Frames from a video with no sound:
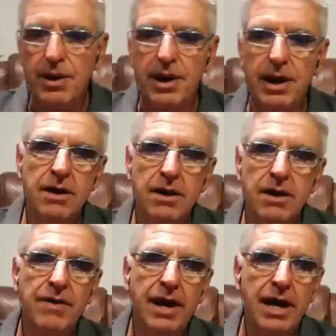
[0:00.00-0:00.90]
But if
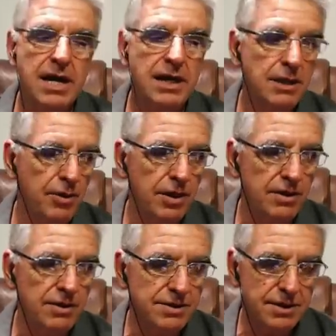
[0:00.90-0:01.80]

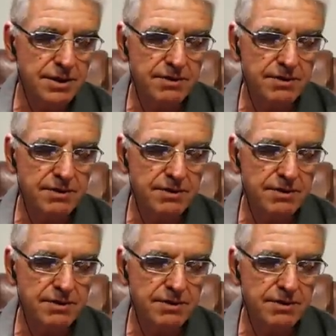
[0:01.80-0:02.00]
anybody's